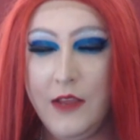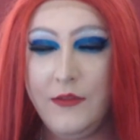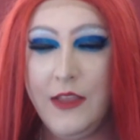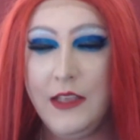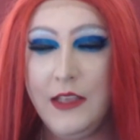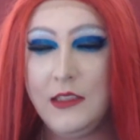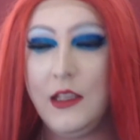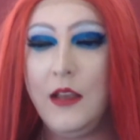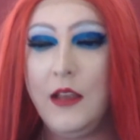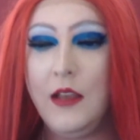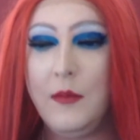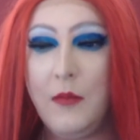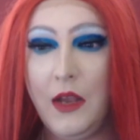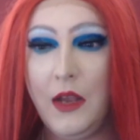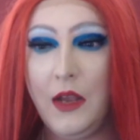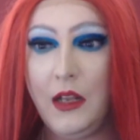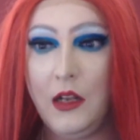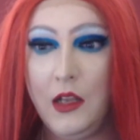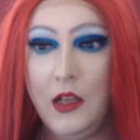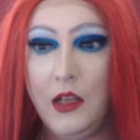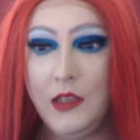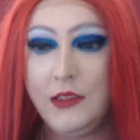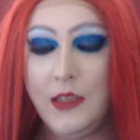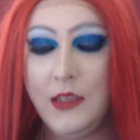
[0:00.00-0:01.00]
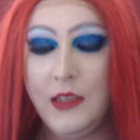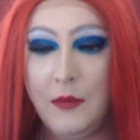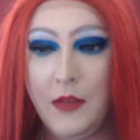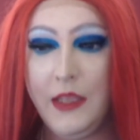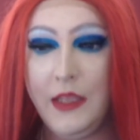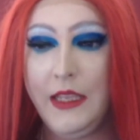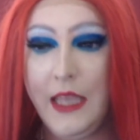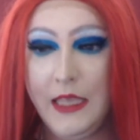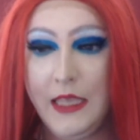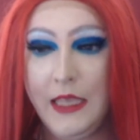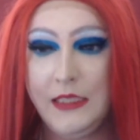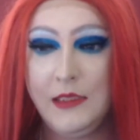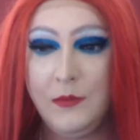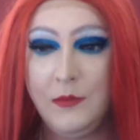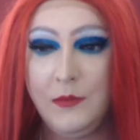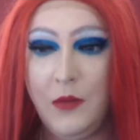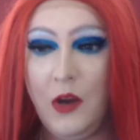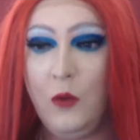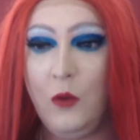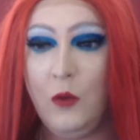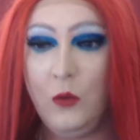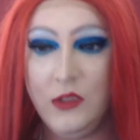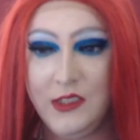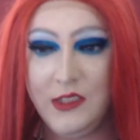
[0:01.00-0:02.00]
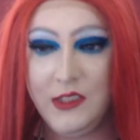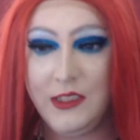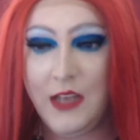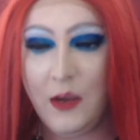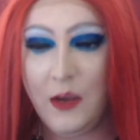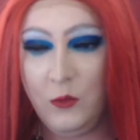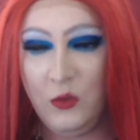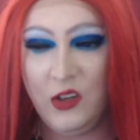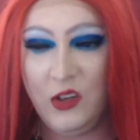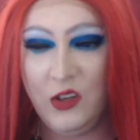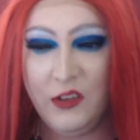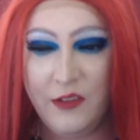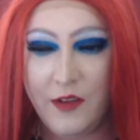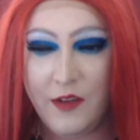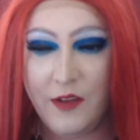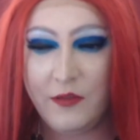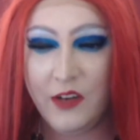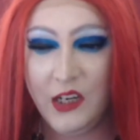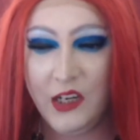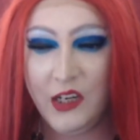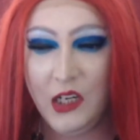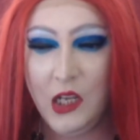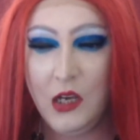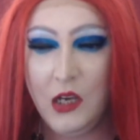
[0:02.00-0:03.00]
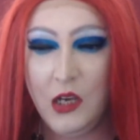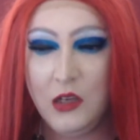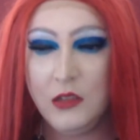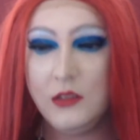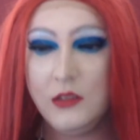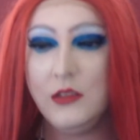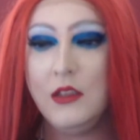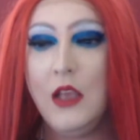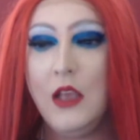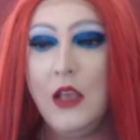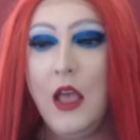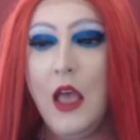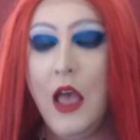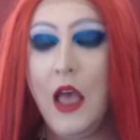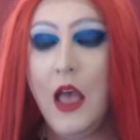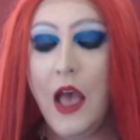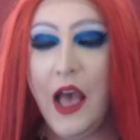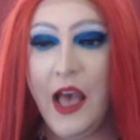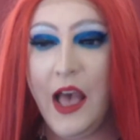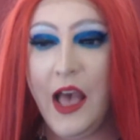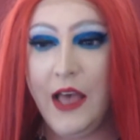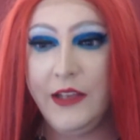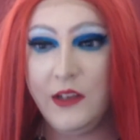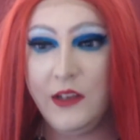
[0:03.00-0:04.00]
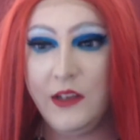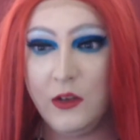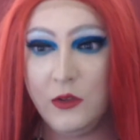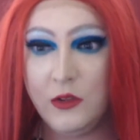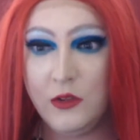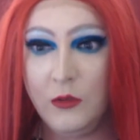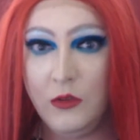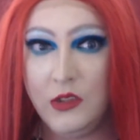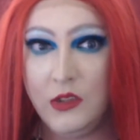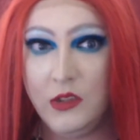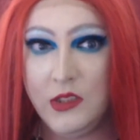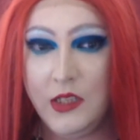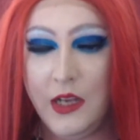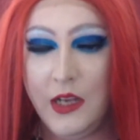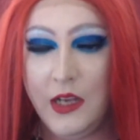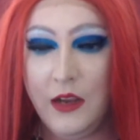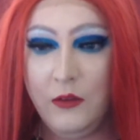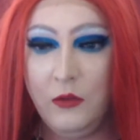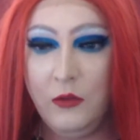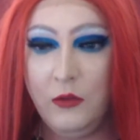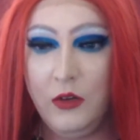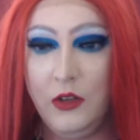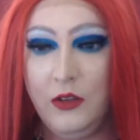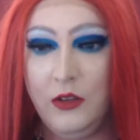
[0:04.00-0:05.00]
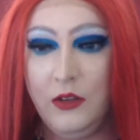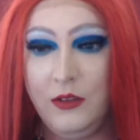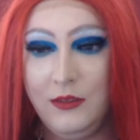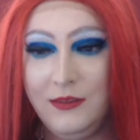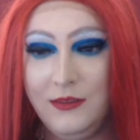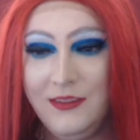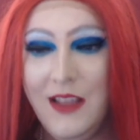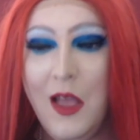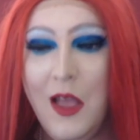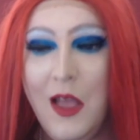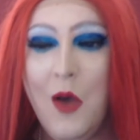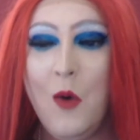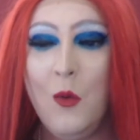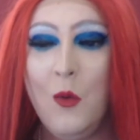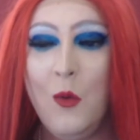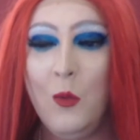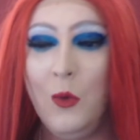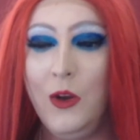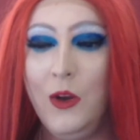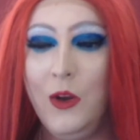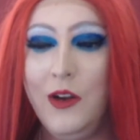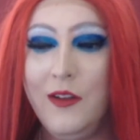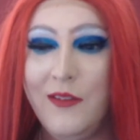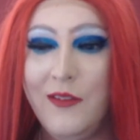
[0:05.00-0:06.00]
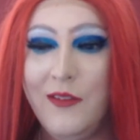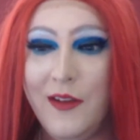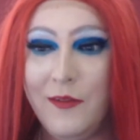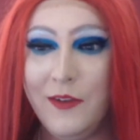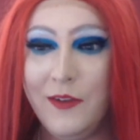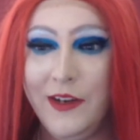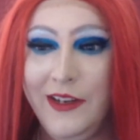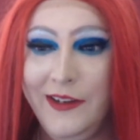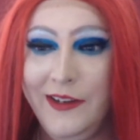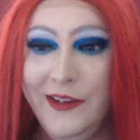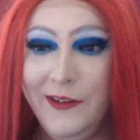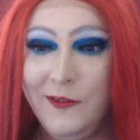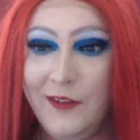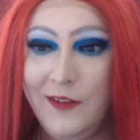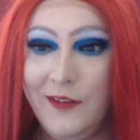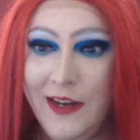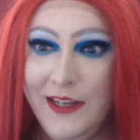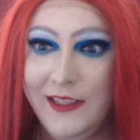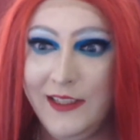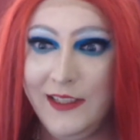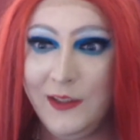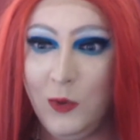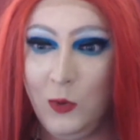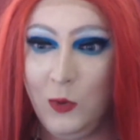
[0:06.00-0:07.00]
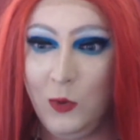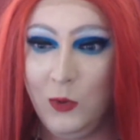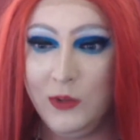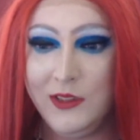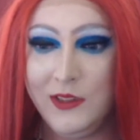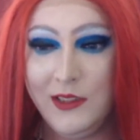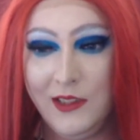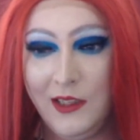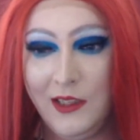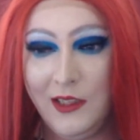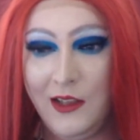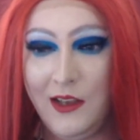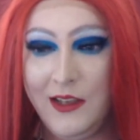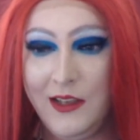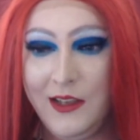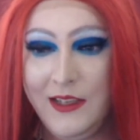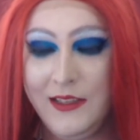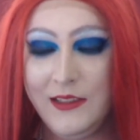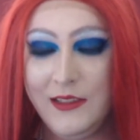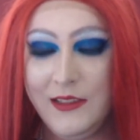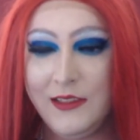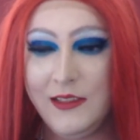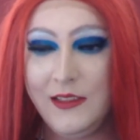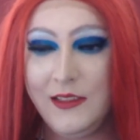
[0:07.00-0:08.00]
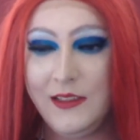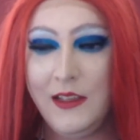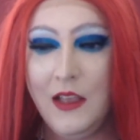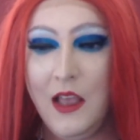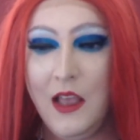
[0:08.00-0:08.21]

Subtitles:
That's like my class. I'm like, yes, but I wanted to have one of every class, and I also wanted to have one of every race, horde, and alliance.